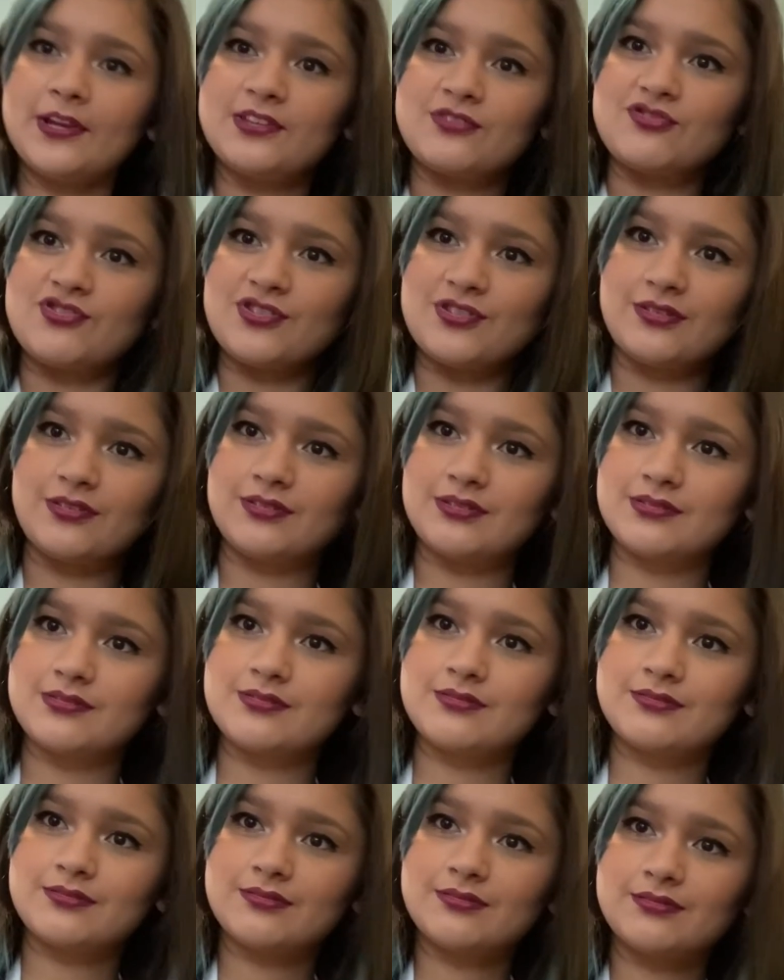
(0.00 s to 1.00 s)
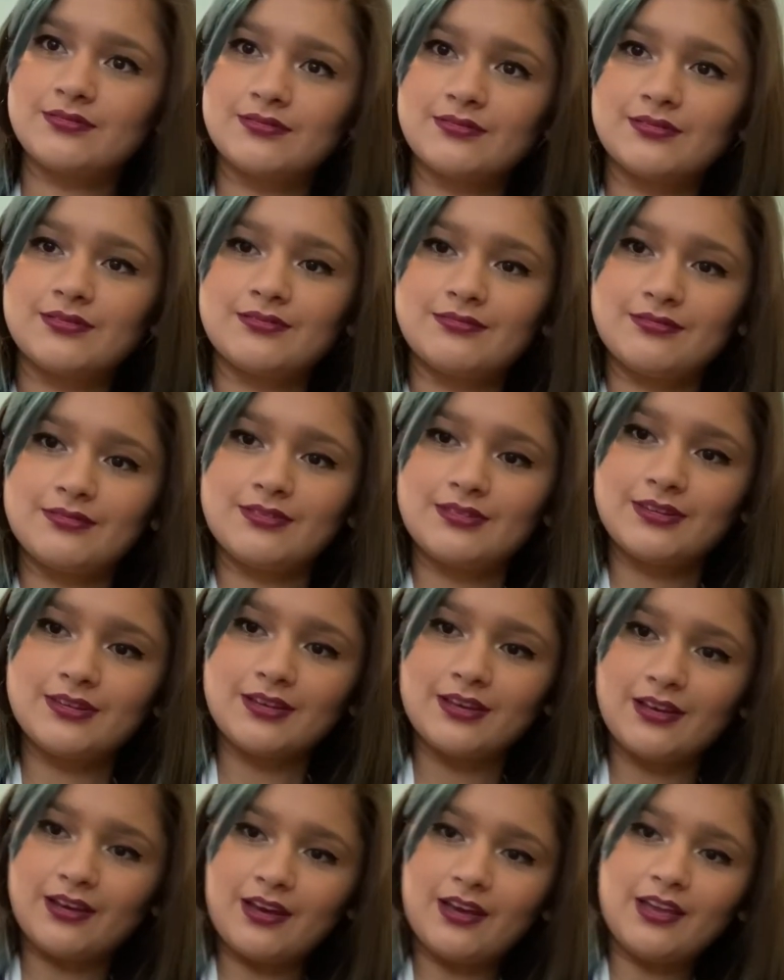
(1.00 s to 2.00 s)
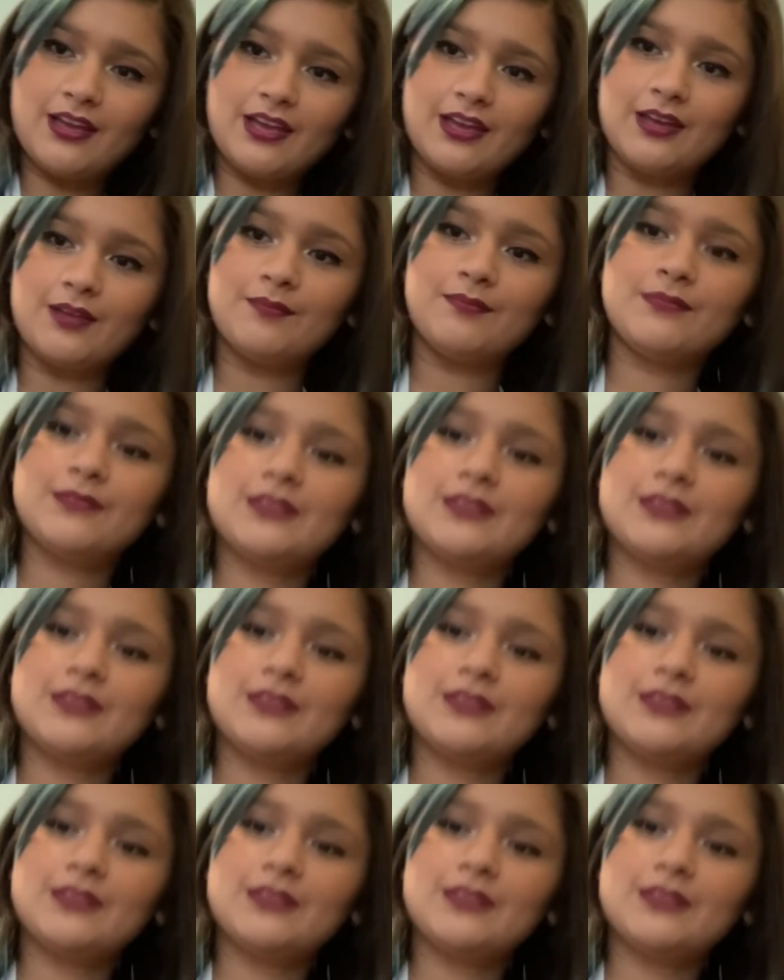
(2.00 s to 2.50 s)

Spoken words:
jeans. I am.